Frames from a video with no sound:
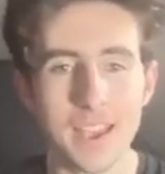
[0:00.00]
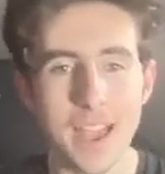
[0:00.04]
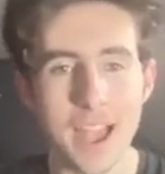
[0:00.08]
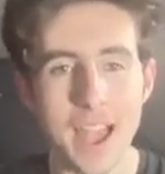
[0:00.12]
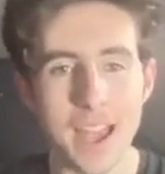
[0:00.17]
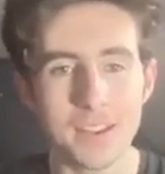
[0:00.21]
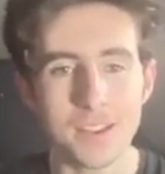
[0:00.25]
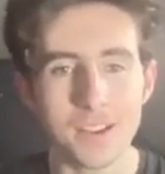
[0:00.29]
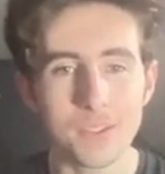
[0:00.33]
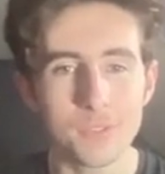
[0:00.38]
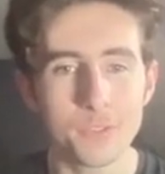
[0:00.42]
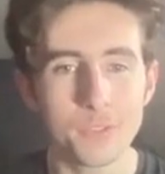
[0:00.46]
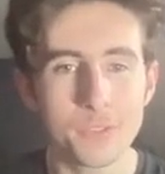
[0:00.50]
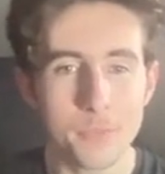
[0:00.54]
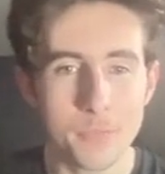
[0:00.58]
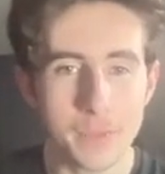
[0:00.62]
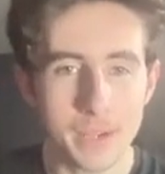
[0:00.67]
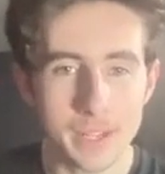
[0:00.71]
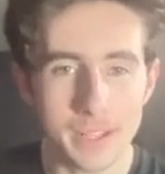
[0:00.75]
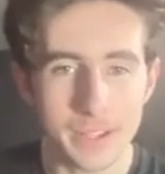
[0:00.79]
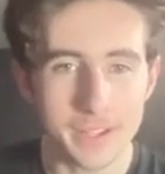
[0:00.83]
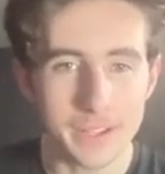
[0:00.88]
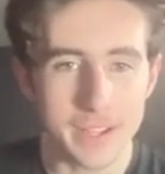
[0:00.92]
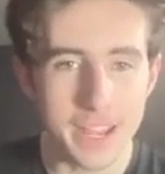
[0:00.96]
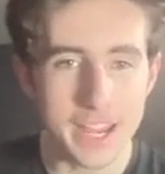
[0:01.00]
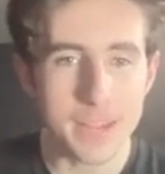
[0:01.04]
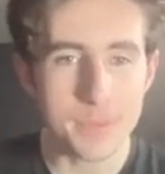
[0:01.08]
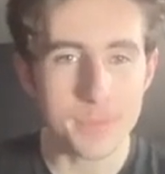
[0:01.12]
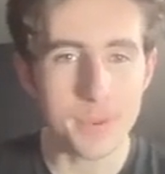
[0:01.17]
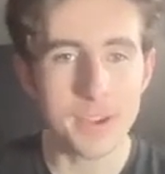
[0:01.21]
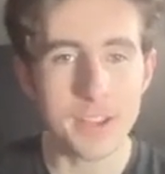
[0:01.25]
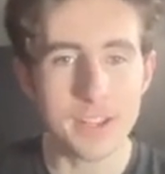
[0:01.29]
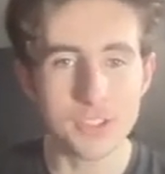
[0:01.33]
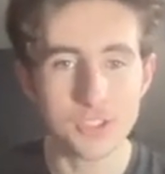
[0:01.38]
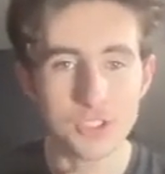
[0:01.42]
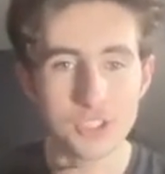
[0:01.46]
An unfamiliar
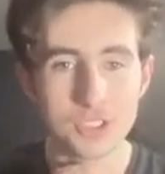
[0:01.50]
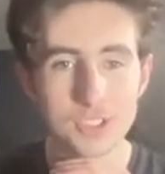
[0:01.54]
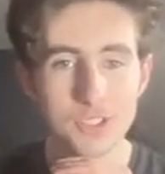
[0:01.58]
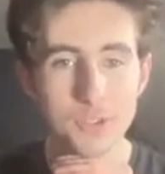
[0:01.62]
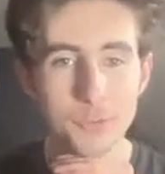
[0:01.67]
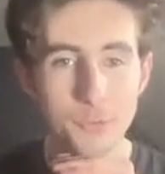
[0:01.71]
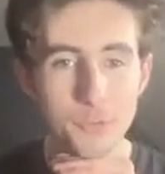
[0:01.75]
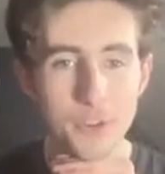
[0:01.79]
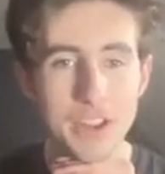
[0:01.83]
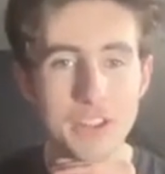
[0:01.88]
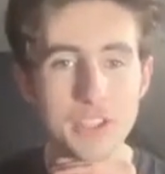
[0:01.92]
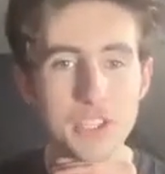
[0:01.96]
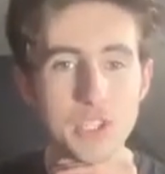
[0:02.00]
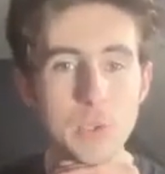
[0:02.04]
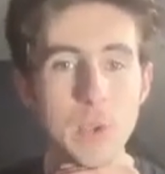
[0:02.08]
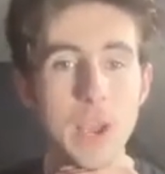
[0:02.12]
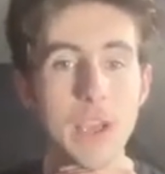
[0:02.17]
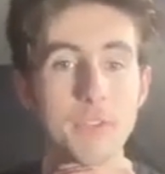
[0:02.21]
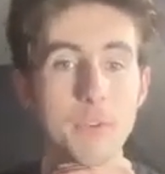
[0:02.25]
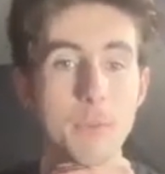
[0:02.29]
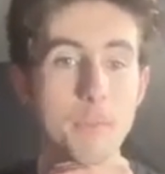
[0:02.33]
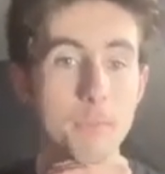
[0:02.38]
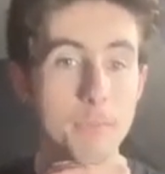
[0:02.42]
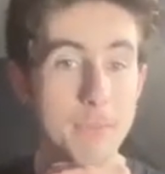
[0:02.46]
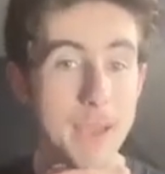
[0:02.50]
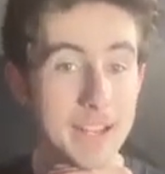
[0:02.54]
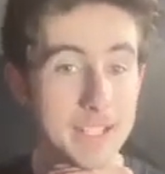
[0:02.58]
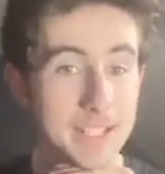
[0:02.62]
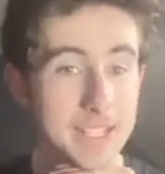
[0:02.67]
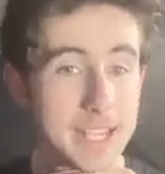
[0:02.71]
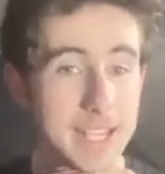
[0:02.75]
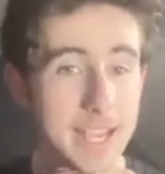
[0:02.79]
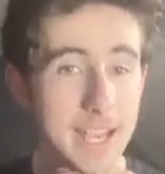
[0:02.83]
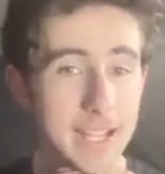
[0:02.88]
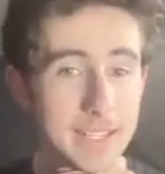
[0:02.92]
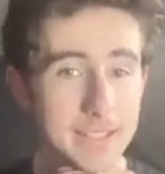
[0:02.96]
neighbour is just a friend you haven't
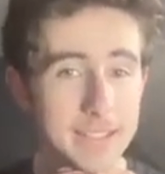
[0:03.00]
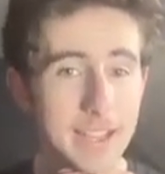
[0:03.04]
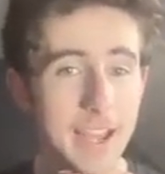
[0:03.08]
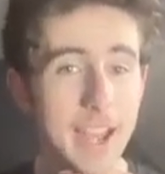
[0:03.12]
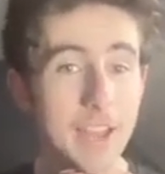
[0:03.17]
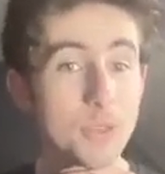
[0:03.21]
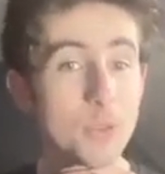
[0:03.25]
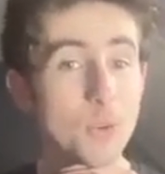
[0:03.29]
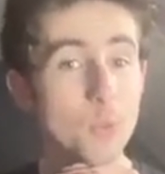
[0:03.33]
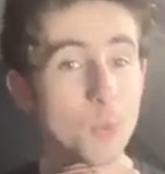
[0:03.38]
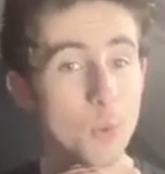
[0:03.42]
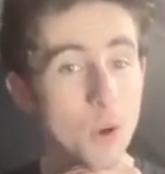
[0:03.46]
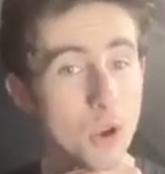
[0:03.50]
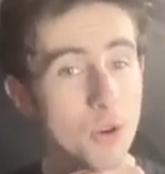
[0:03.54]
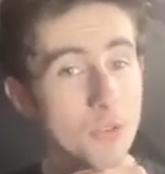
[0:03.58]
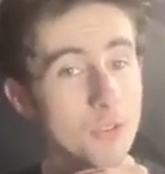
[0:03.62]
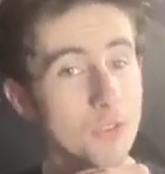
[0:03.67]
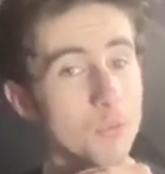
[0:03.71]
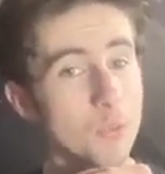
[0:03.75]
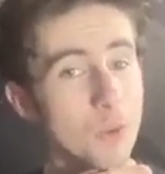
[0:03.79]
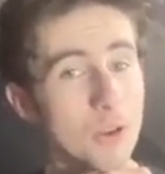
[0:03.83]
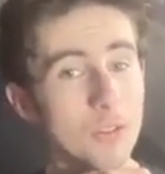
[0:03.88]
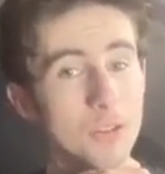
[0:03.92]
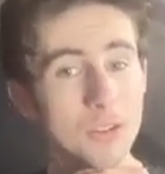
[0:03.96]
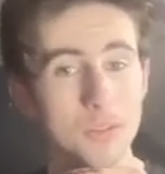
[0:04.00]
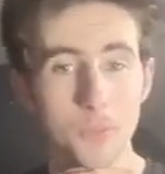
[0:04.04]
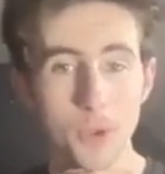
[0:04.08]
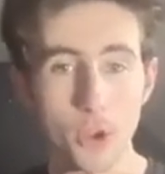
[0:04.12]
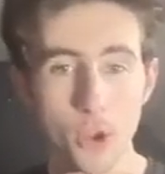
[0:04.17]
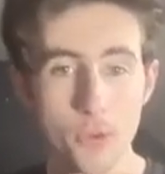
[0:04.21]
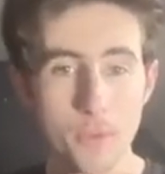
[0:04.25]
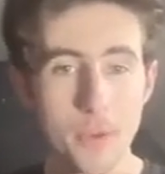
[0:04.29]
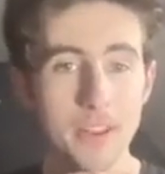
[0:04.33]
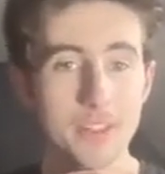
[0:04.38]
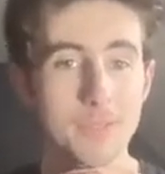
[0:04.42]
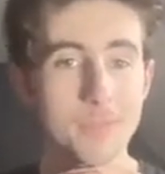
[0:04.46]
met yet, and the world of Welcome
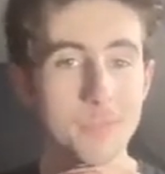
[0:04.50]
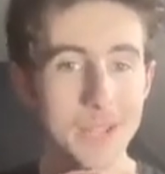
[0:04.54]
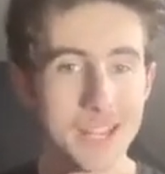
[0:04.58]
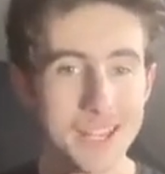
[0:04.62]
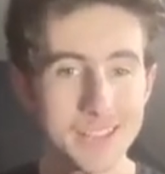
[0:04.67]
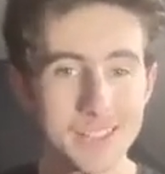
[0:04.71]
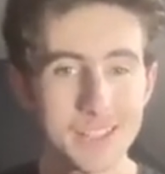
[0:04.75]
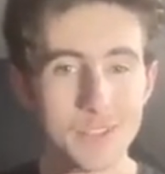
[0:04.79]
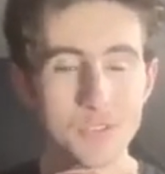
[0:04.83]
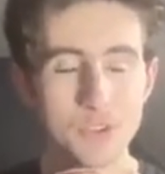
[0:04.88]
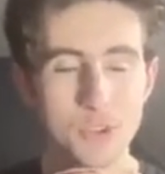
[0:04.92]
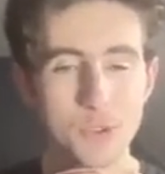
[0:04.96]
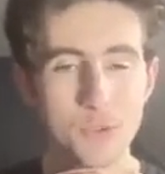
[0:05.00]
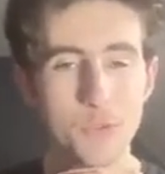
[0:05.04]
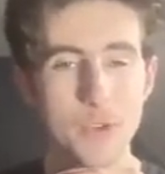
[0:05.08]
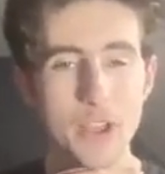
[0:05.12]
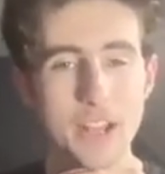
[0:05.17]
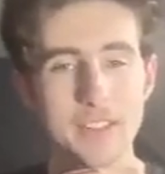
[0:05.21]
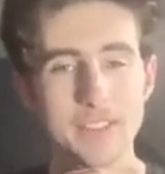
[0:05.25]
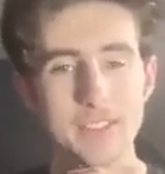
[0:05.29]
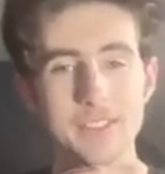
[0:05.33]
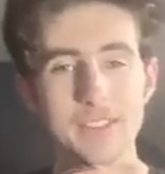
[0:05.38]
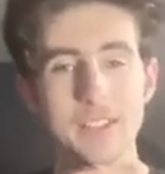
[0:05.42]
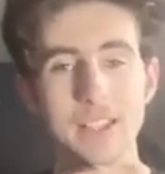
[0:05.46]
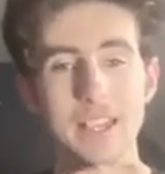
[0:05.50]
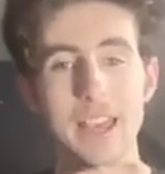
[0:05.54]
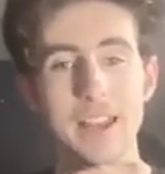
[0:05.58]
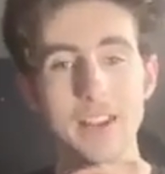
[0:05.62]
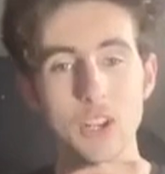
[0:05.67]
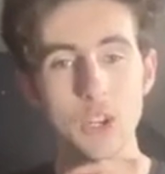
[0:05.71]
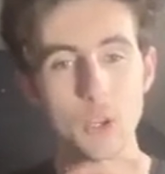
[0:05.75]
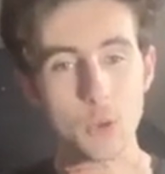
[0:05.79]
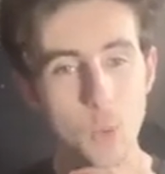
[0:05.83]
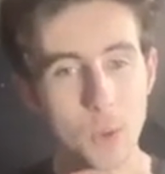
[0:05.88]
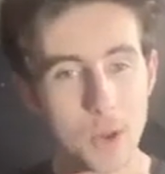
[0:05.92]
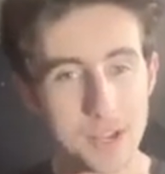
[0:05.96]
Home has plenty of new faces to get
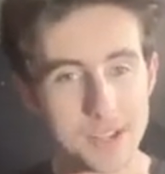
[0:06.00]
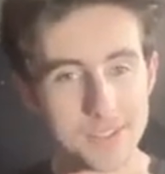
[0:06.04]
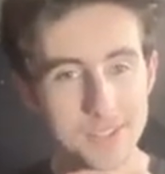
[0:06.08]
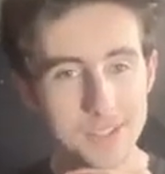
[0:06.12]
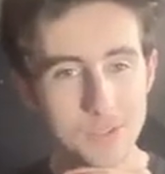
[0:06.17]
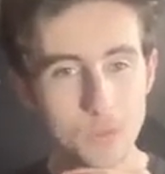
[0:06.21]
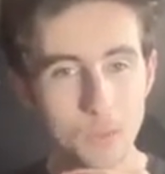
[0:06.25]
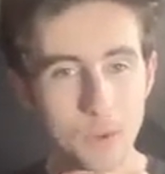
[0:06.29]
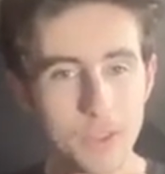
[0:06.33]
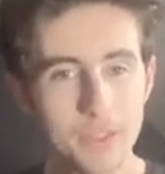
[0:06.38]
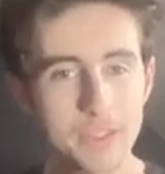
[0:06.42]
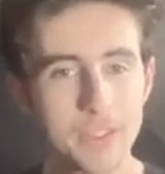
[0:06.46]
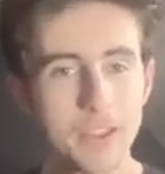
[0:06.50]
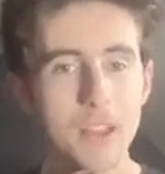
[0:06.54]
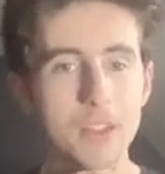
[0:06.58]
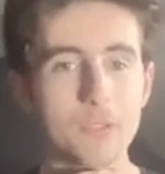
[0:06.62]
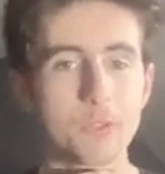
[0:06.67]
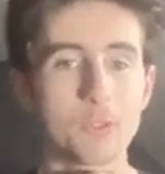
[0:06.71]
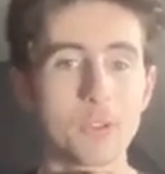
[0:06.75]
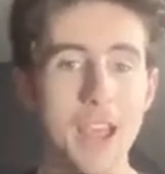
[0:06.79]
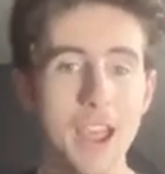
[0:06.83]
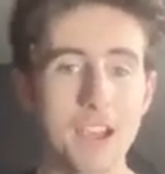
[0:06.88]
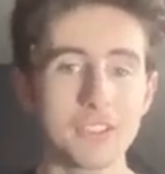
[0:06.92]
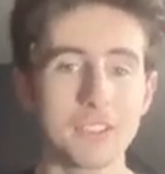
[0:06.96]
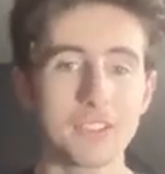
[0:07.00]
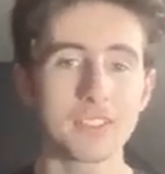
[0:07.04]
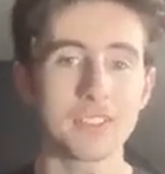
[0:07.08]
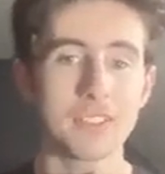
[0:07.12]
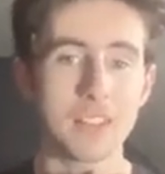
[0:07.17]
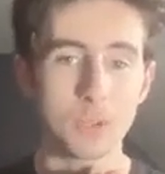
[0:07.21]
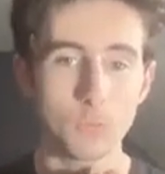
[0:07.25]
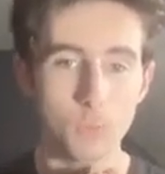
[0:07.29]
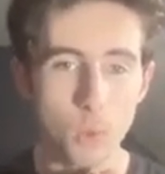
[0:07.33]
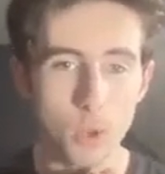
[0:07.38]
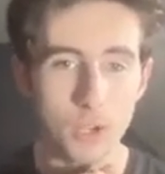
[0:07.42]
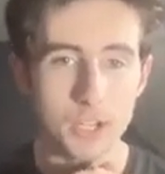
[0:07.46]
acquainted with. Colourful characters
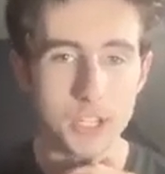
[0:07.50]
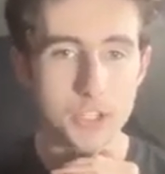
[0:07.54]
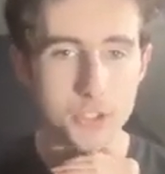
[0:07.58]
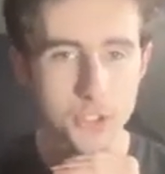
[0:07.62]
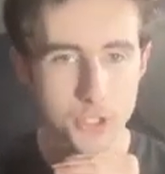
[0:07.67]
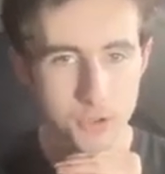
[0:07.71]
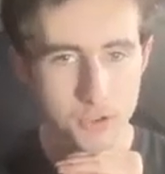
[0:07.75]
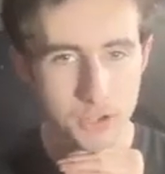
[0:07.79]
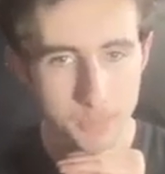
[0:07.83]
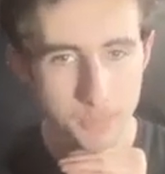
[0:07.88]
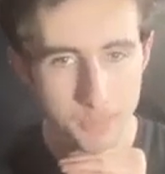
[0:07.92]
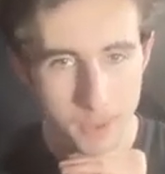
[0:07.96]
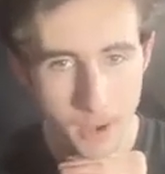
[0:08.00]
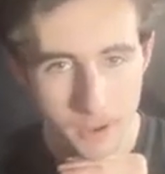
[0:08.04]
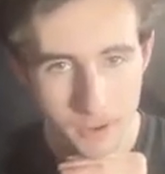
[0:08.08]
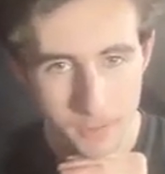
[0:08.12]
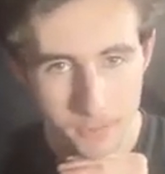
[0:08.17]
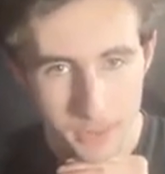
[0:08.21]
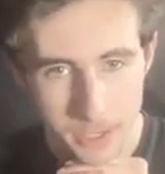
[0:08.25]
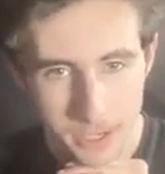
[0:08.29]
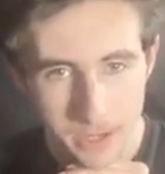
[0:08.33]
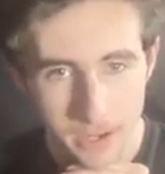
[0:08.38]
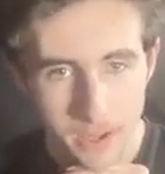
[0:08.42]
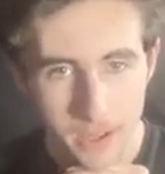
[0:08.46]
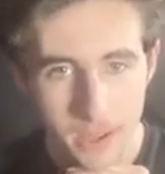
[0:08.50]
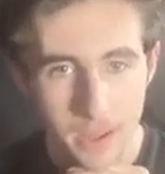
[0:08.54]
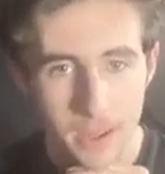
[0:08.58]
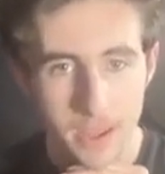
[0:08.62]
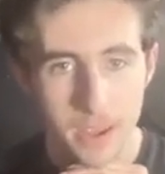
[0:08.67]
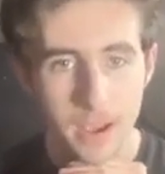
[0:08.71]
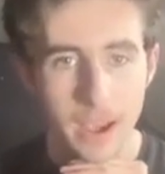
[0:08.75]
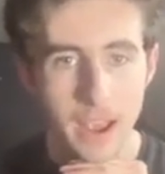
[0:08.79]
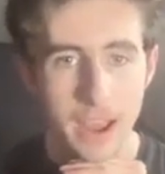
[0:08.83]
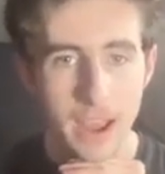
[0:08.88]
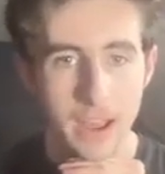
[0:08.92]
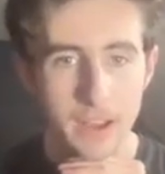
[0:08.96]
like Wally, Julie, Barnaby,
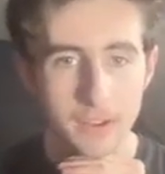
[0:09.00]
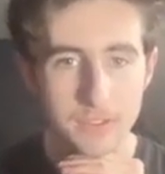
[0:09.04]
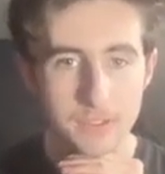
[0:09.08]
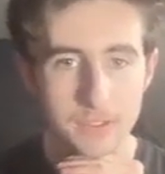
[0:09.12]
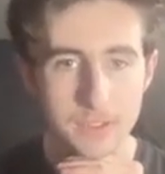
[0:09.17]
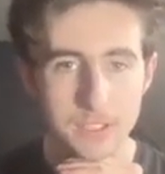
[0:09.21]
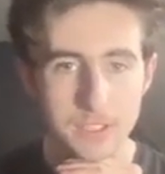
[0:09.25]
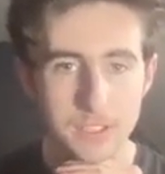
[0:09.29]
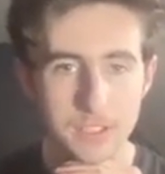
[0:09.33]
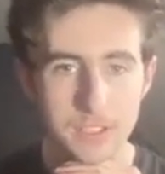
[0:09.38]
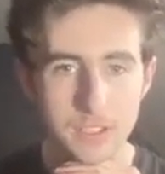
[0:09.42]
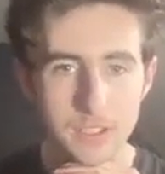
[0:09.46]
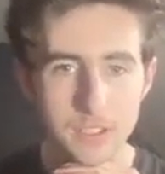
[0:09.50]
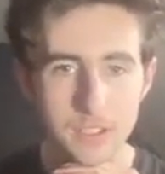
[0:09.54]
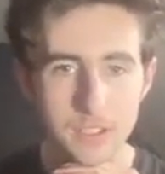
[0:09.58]
and.